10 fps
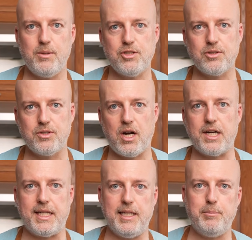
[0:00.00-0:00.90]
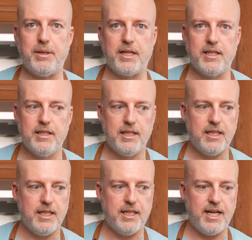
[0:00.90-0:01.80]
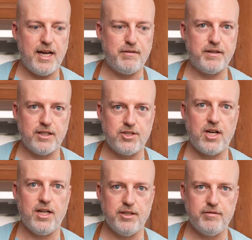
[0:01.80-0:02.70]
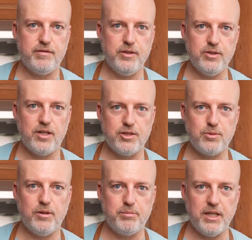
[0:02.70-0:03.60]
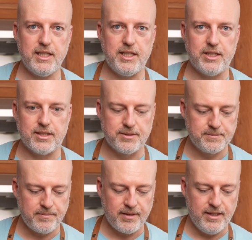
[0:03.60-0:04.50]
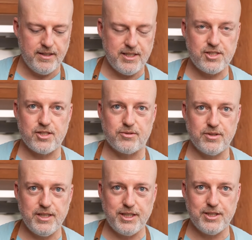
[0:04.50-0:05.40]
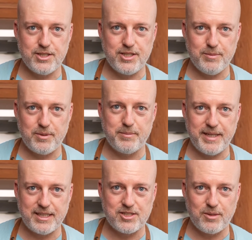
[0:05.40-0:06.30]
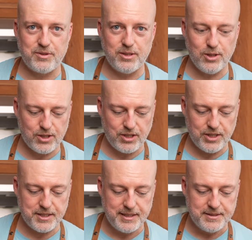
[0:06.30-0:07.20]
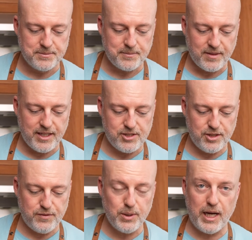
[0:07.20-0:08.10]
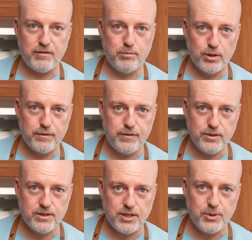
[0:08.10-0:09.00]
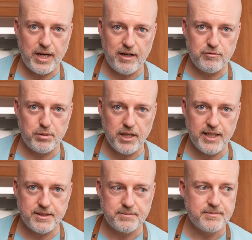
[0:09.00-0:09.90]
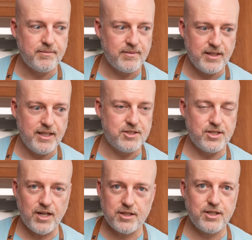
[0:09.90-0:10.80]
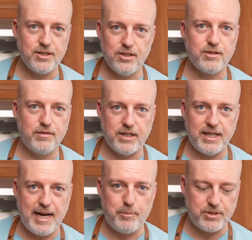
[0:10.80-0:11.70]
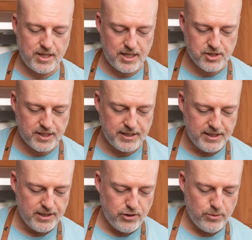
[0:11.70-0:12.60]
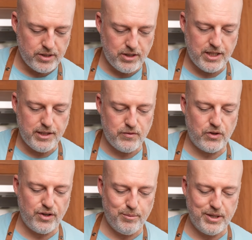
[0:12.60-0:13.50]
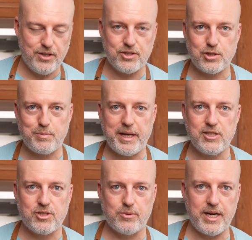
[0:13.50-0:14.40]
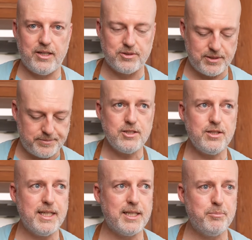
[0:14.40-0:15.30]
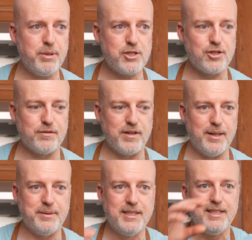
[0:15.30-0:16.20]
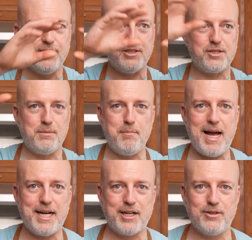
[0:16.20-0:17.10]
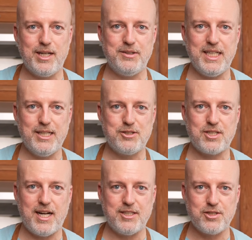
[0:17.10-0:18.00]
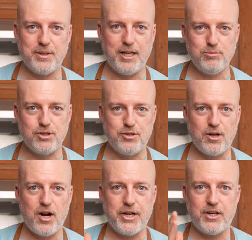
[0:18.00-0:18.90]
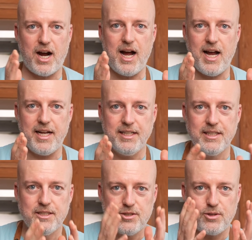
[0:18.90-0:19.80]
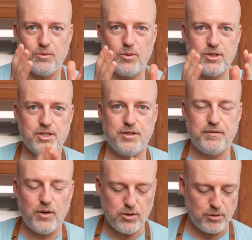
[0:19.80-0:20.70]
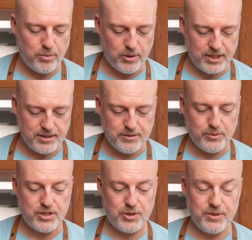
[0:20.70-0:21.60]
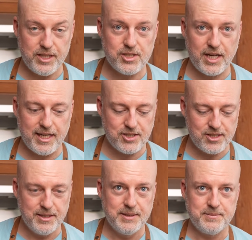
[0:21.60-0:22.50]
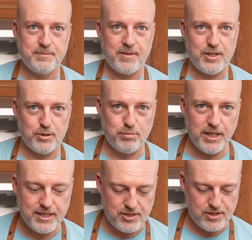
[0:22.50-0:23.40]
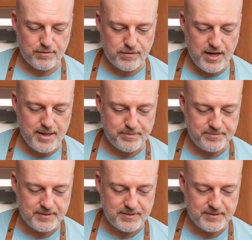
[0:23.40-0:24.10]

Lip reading: also not heaping an effing ton of food onto a plate here. This is a really good tip on making something look good, is if you have more food than you have plate, it's not gonna look very appetizing. You wanna leave a little bit of the space around. Like in a picture frame, there's the matting around the outside, so it helps draw your eye towards the focal point, which in this case, your plate is the frame.